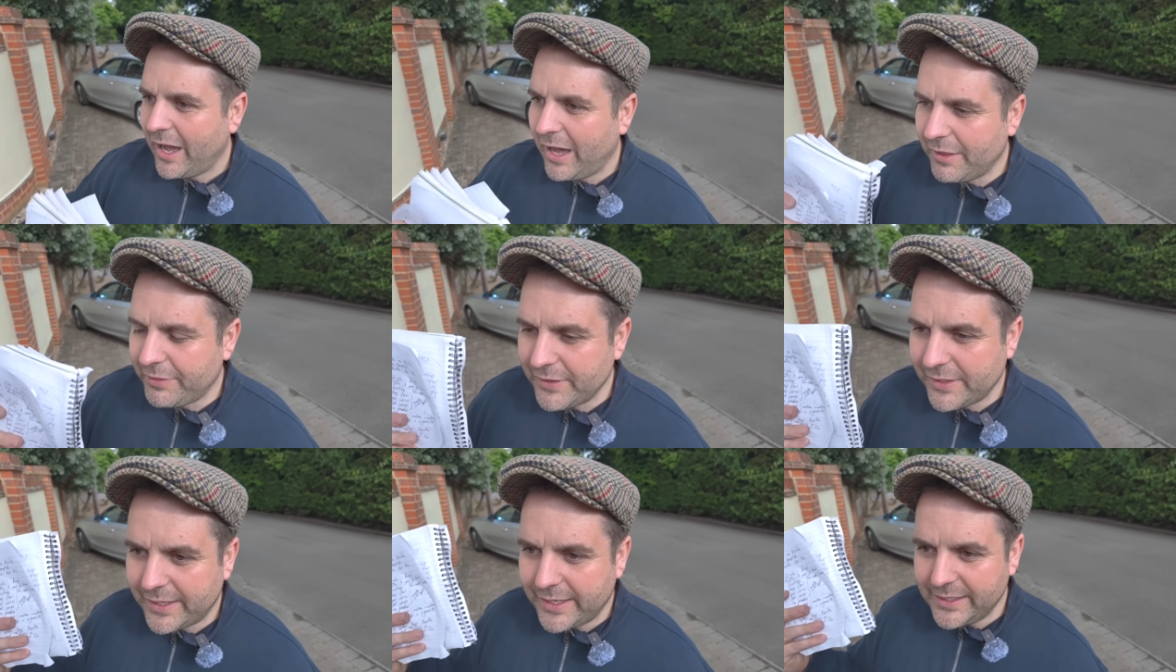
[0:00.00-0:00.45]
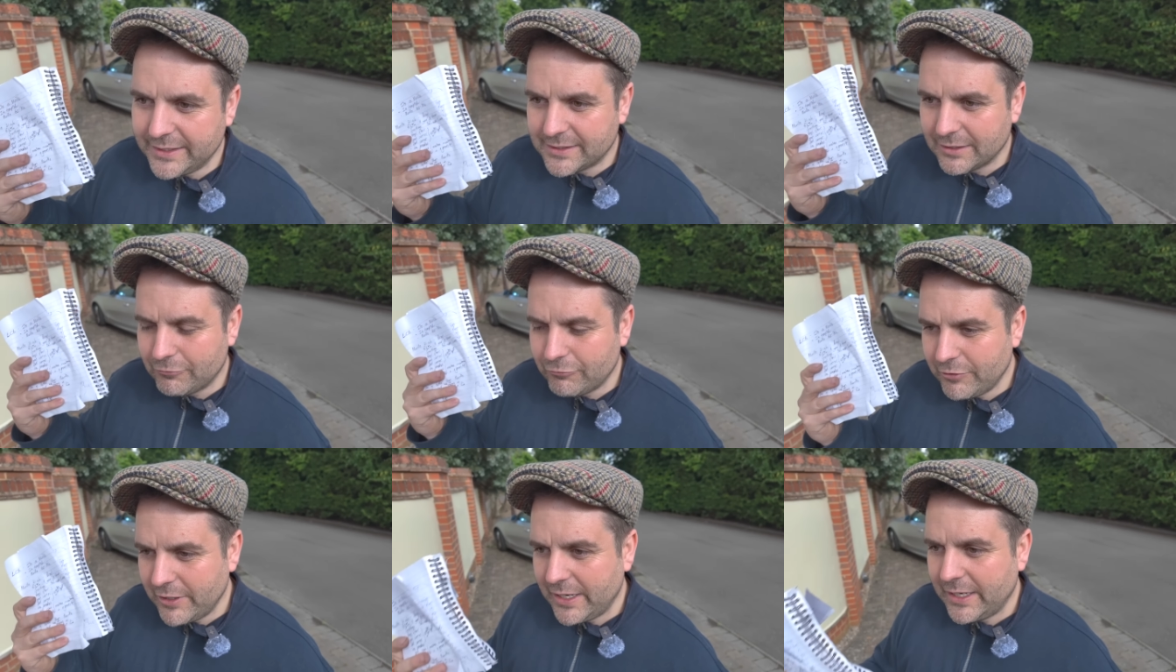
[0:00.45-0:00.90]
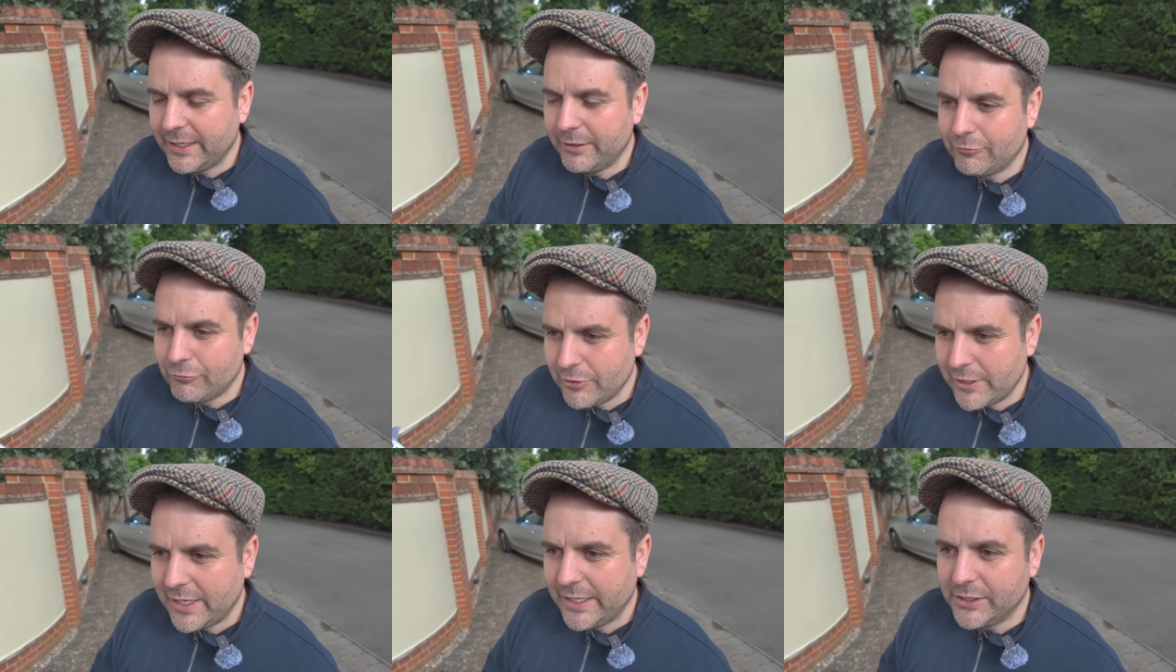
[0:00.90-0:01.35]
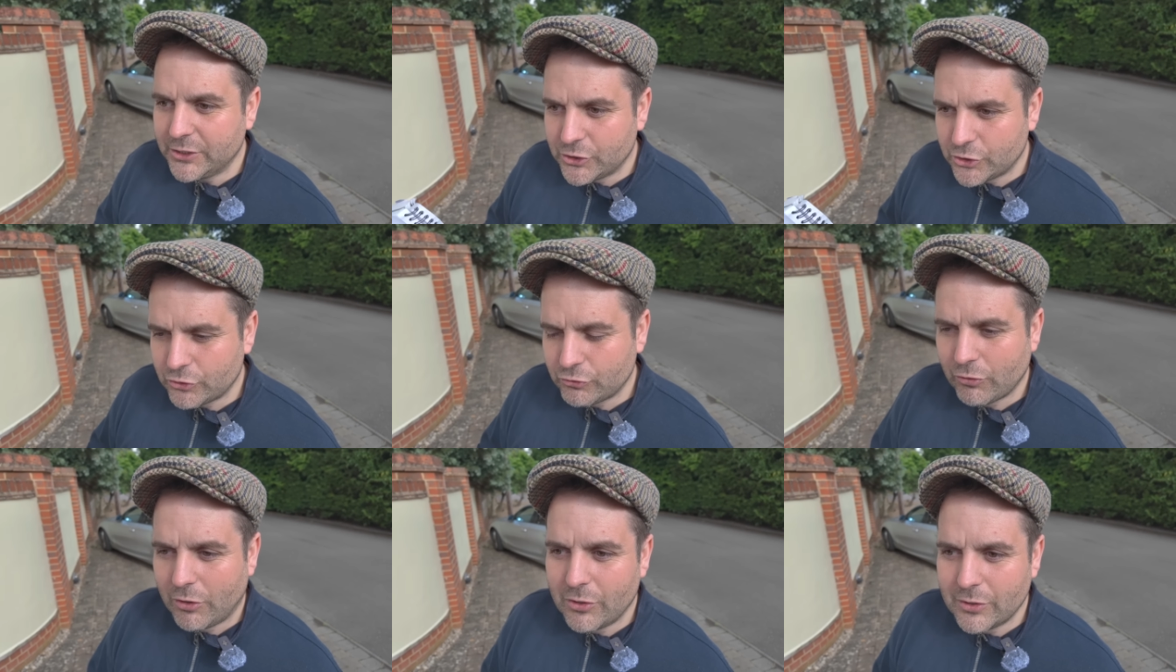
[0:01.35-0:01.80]
I think he's a really, really
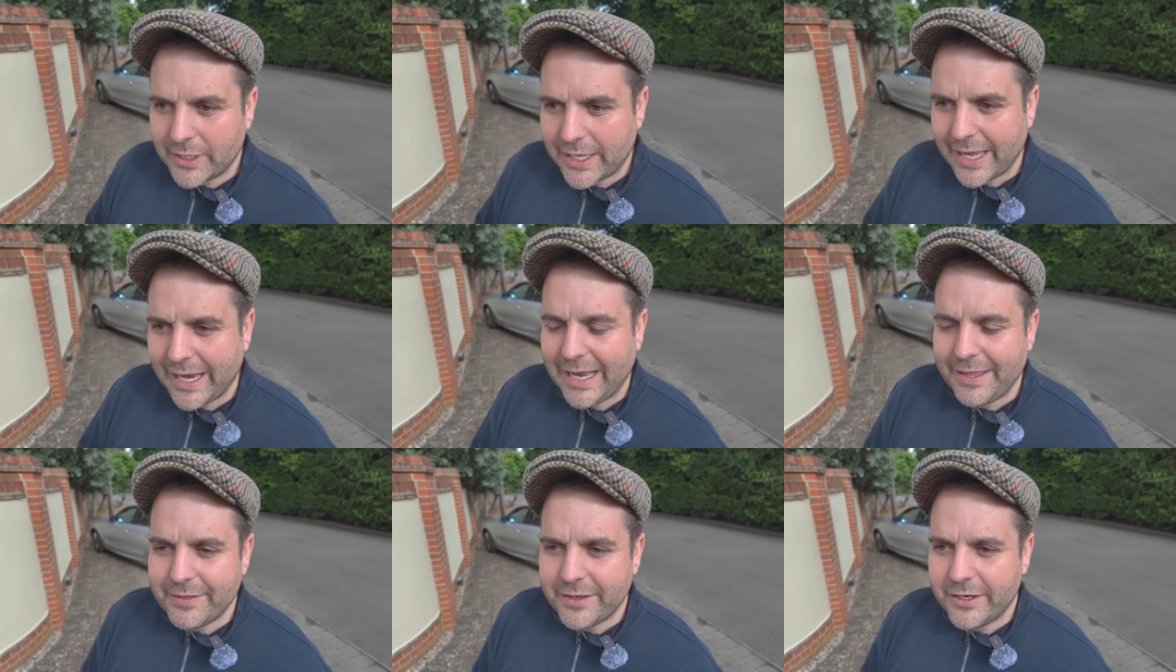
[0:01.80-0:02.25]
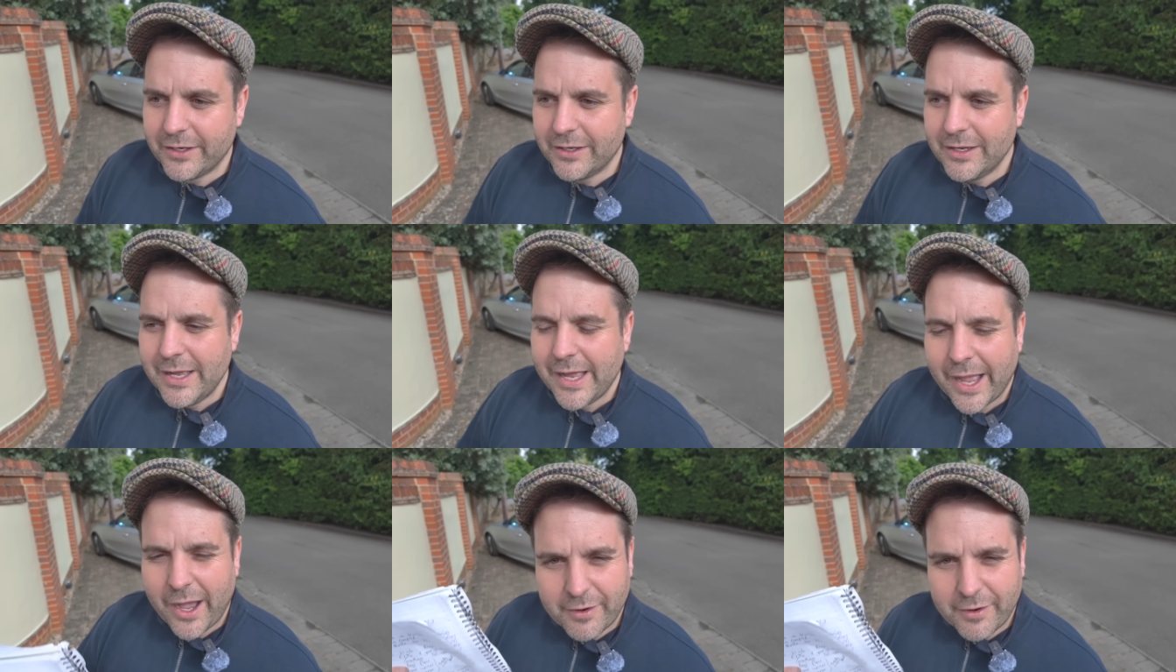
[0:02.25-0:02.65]
strong candidate.